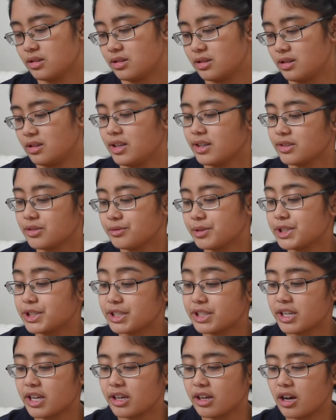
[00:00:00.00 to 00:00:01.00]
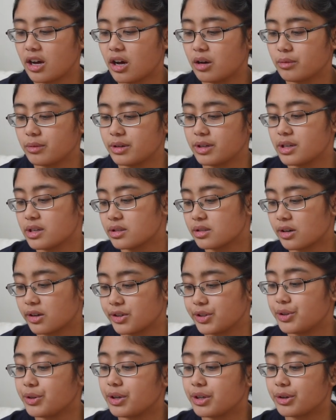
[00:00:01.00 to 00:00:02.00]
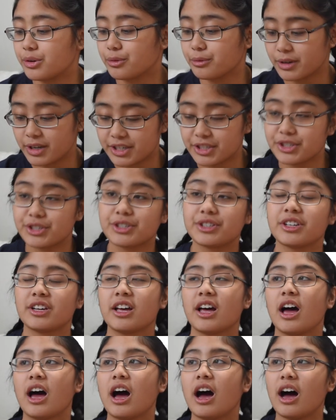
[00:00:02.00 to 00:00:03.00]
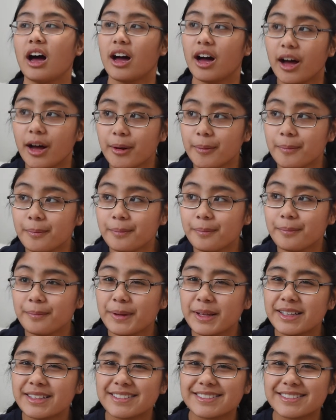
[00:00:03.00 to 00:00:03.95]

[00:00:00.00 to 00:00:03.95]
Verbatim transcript: Next question I got was, are you gonna rush? Um,